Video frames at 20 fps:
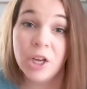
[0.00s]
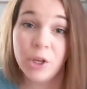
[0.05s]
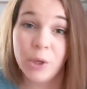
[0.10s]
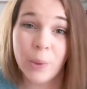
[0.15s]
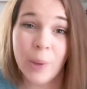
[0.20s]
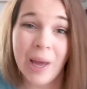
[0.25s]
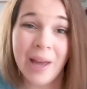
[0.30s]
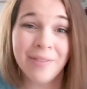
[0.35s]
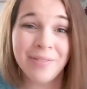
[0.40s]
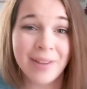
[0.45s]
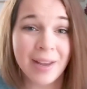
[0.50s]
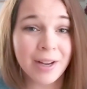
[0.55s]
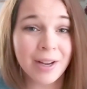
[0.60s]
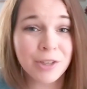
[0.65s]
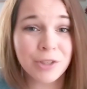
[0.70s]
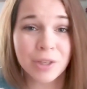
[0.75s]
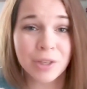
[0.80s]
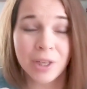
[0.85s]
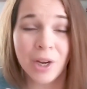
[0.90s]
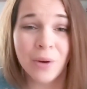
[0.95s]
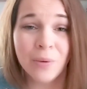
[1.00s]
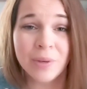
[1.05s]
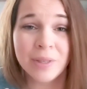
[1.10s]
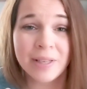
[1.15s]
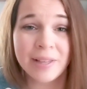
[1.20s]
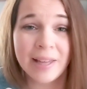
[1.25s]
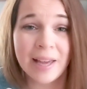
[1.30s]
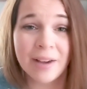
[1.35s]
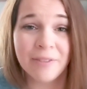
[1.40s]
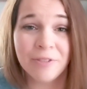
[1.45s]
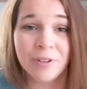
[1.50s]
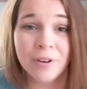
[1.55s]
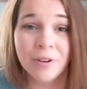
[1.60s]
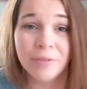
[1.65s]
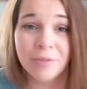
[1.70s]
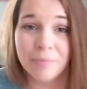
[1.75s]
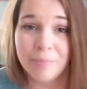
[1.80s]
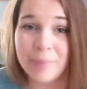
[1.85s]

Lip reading: You have to actually go into the effort of